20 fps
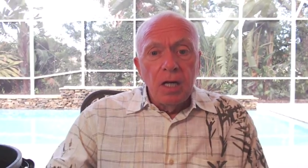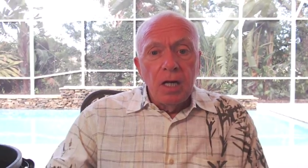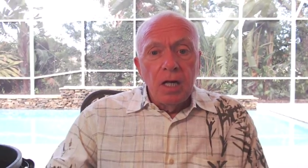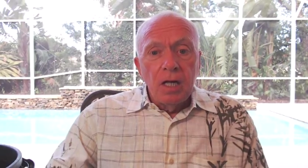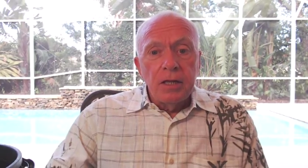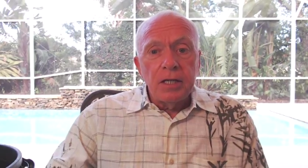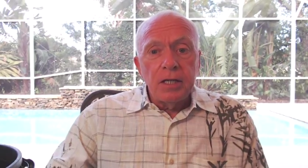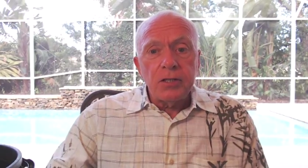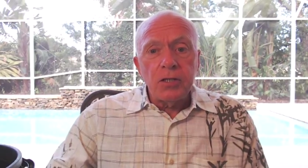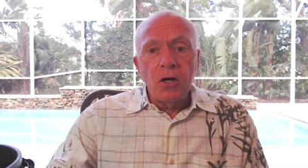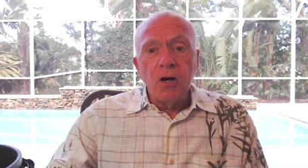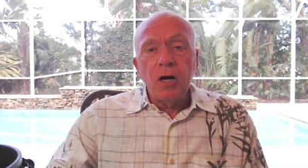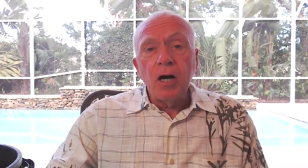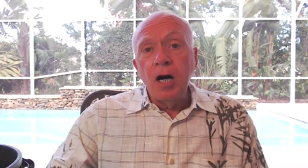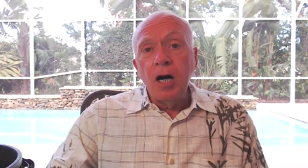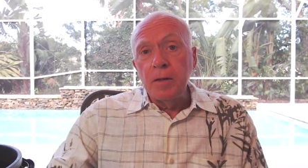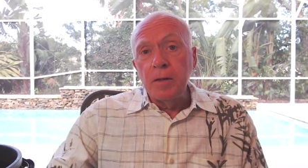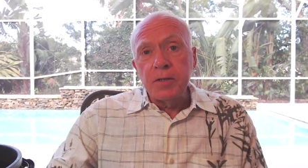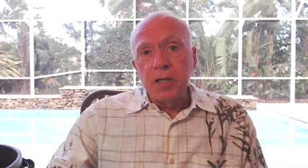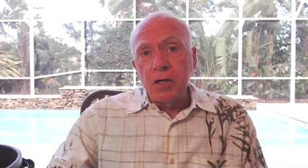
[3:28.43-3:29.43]
This all
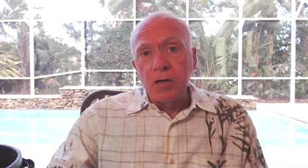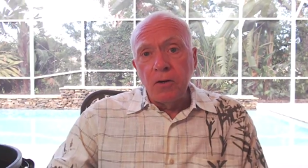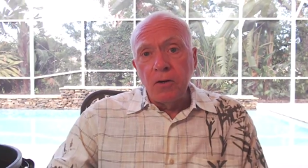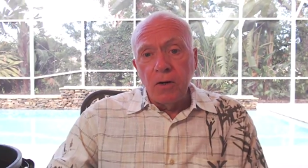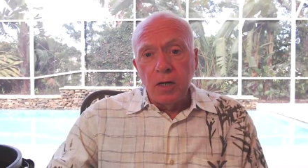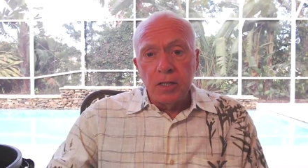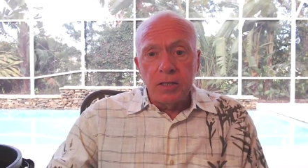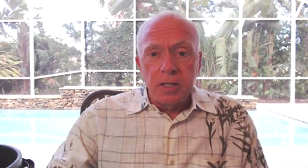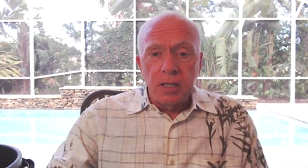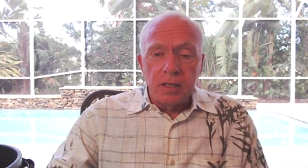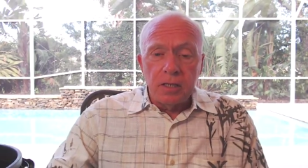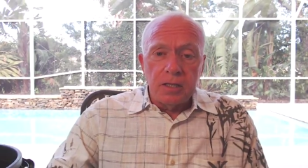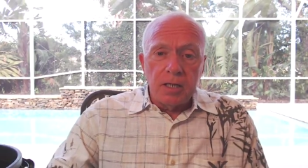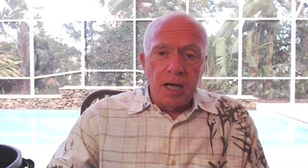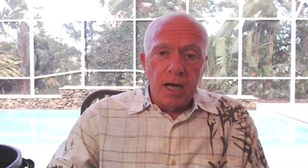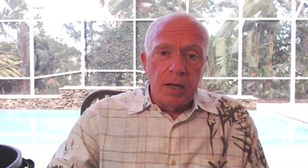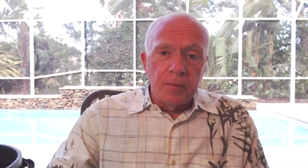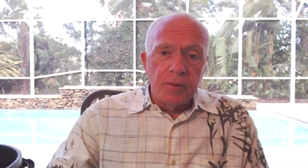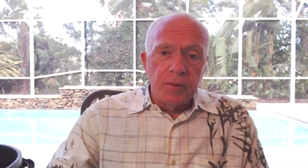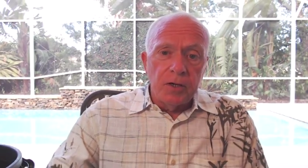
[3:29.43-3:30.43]
comes, of course, at a
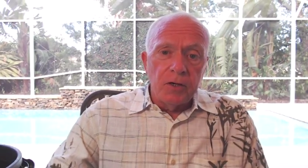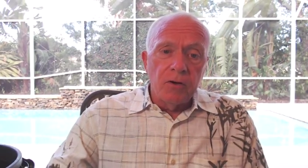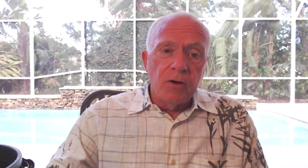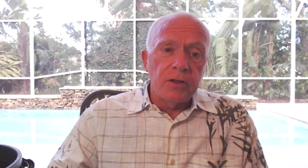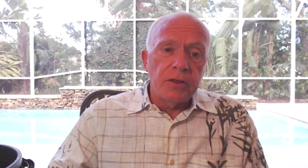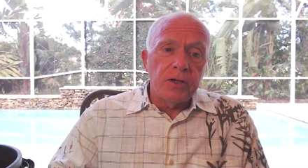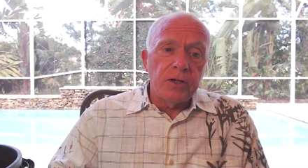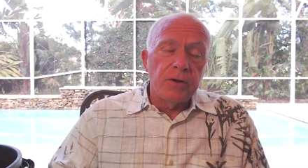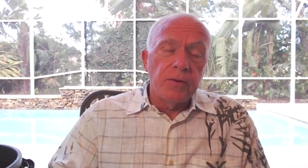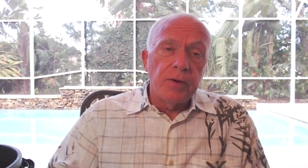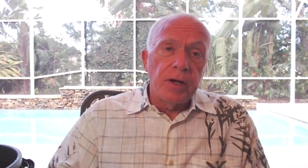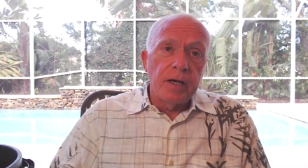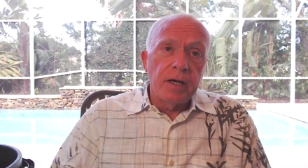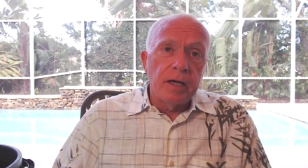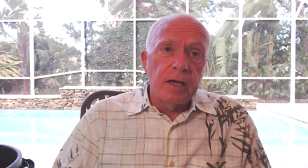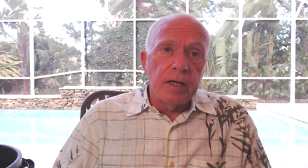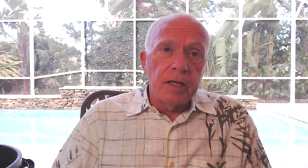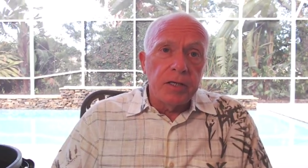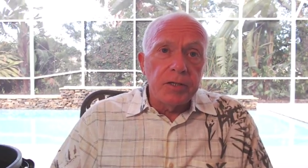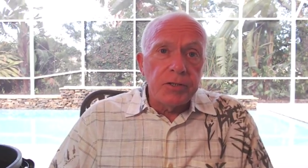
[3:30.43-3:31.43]
time when North Korea
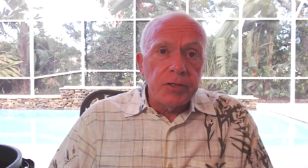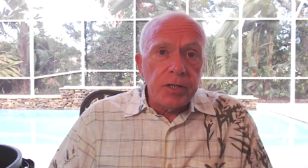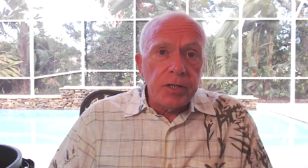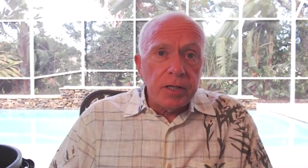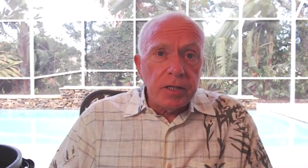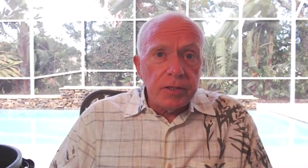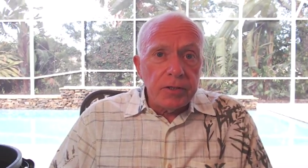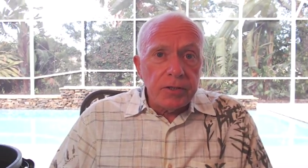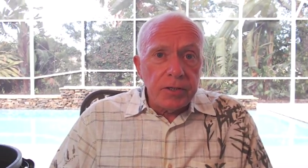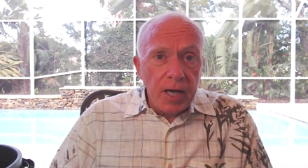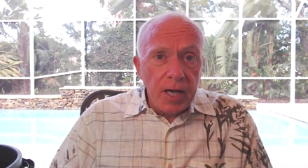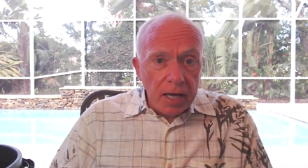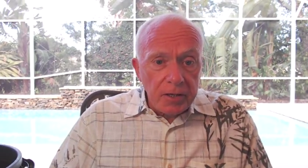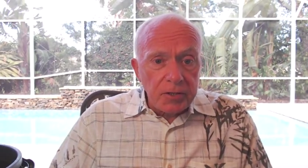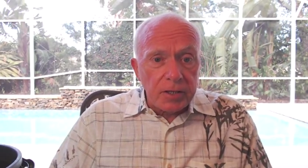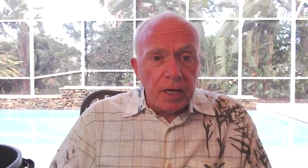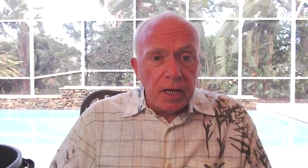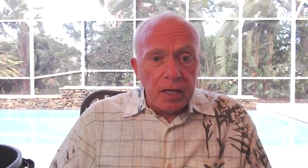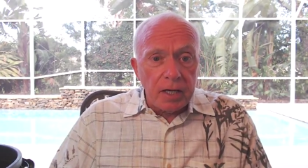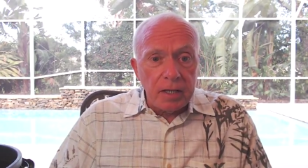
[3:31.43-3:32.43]
is
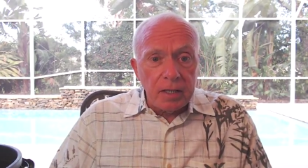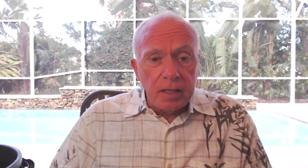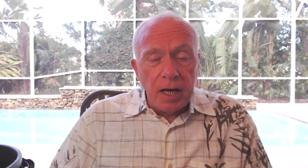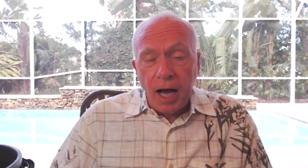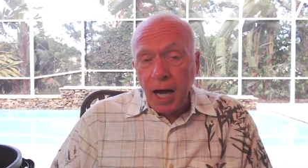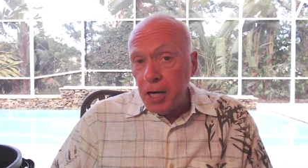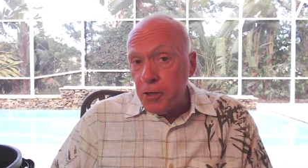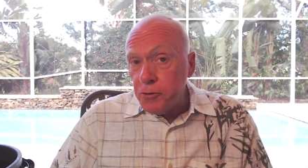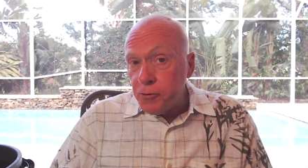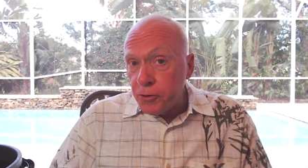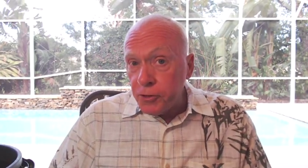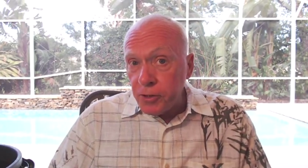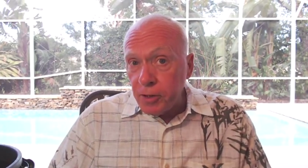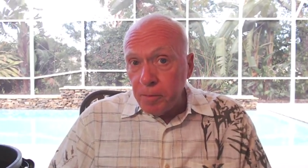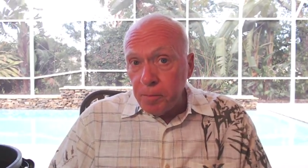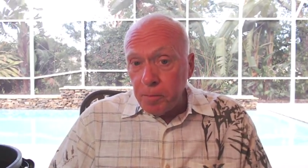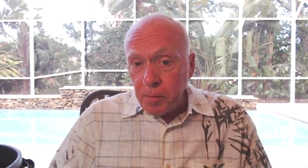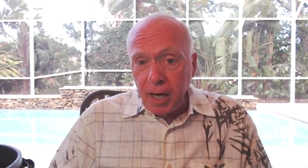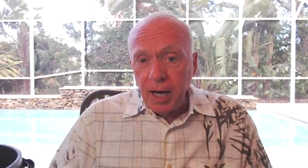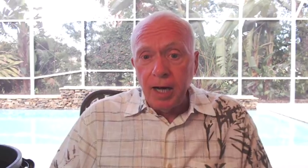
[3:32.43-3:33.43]
testing a hydrogen
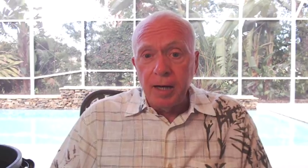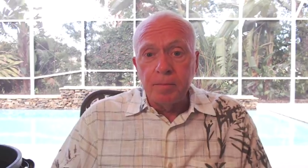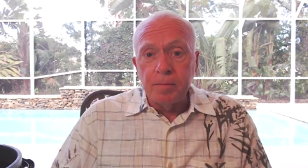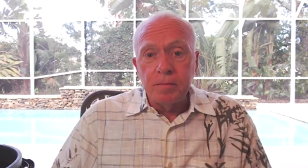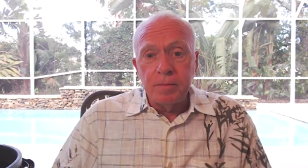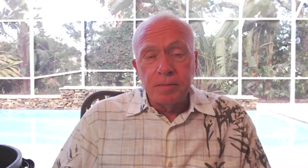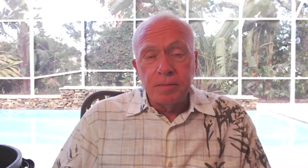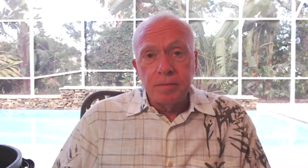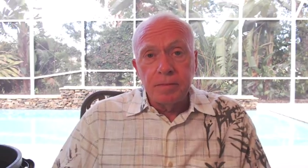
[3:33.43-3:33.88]
bomb,